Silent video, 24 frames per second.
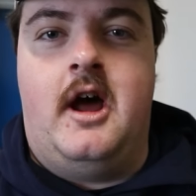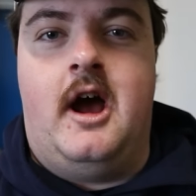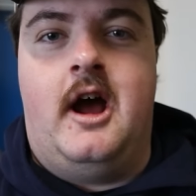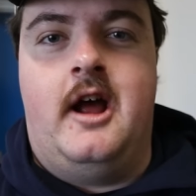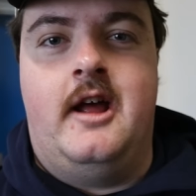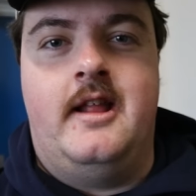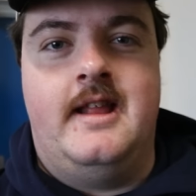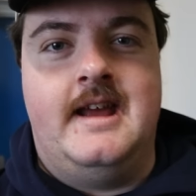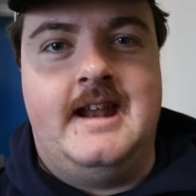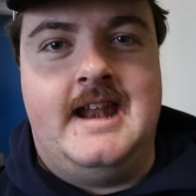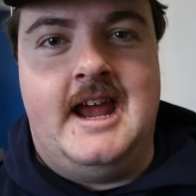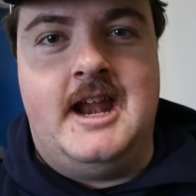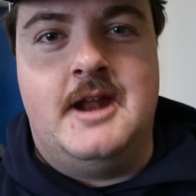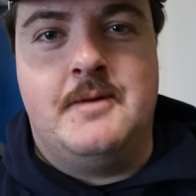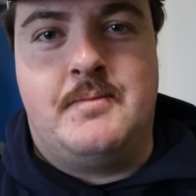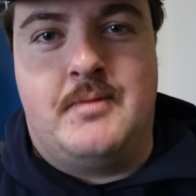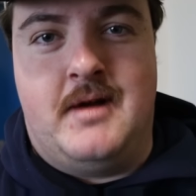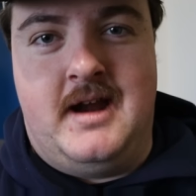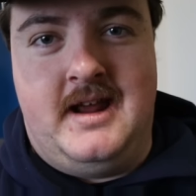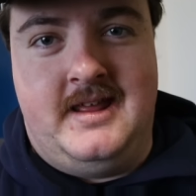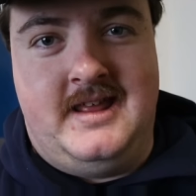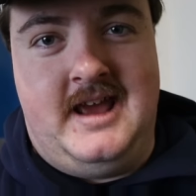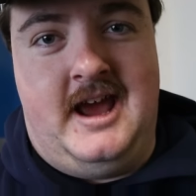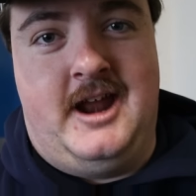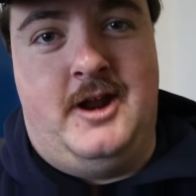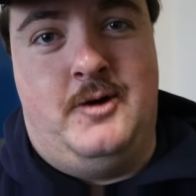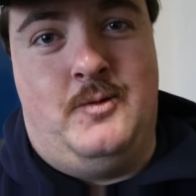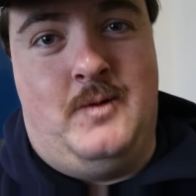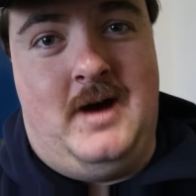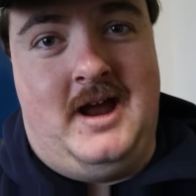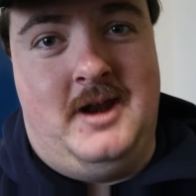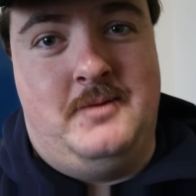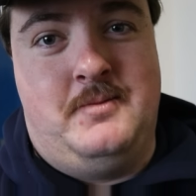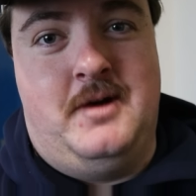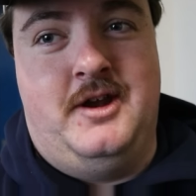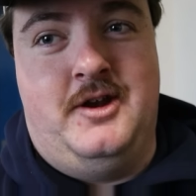I only need to breathe out of
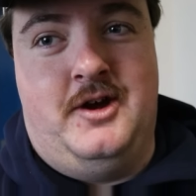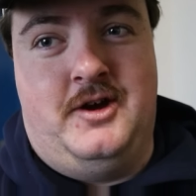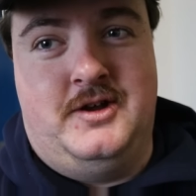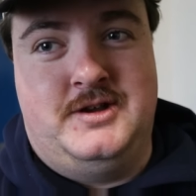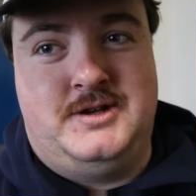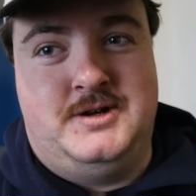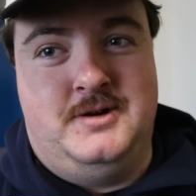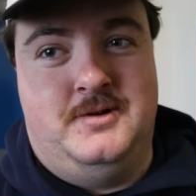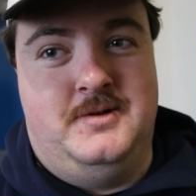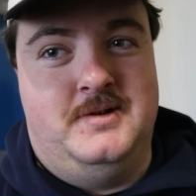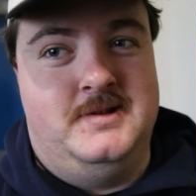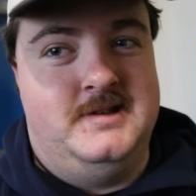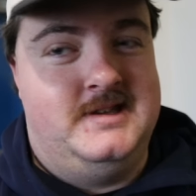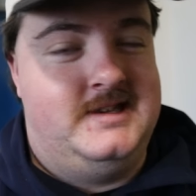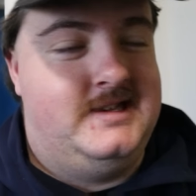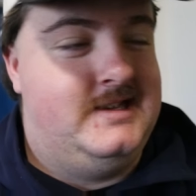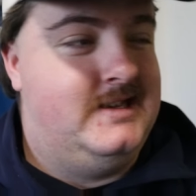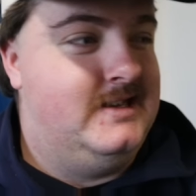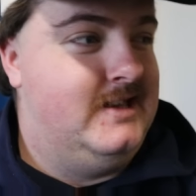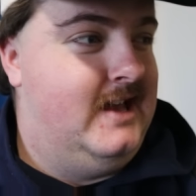one of my nostrils.